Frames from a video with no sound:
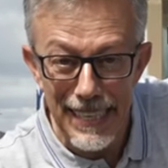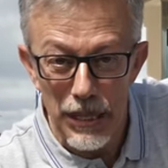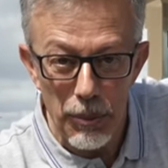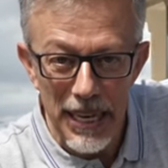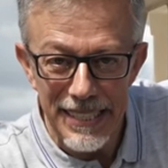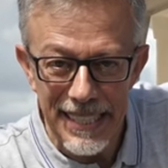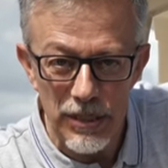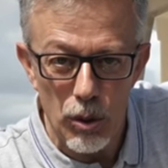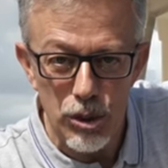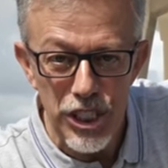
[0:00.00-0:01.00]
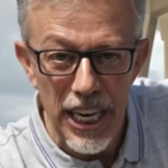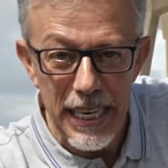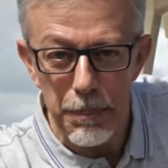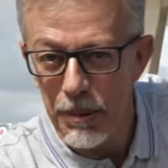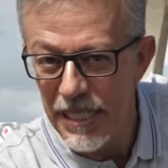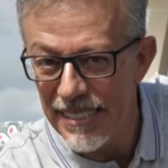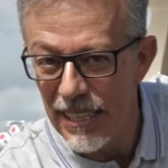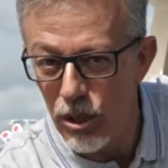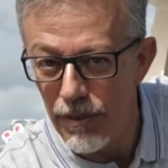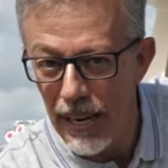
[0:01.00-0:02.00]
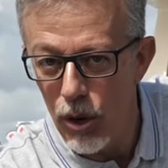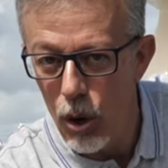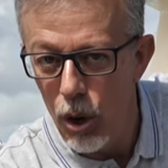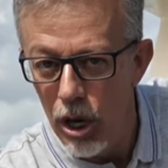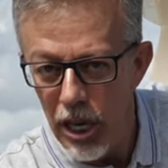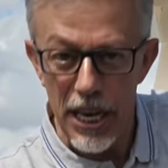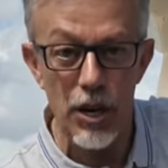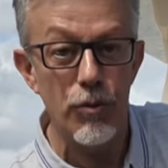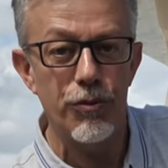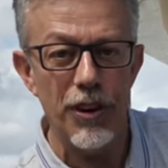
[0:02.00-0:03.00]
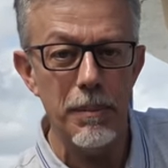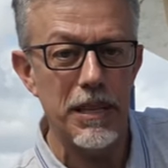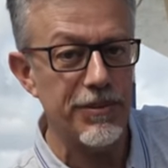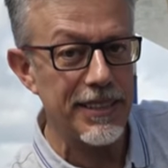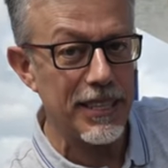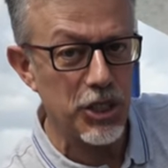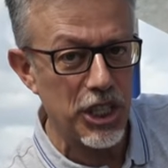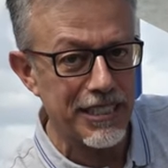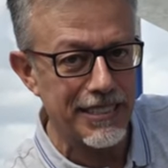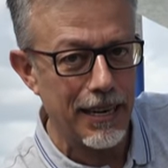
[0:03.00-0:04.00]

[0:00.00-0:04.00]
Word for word: there is so much technology you could find it in a science fiction movie.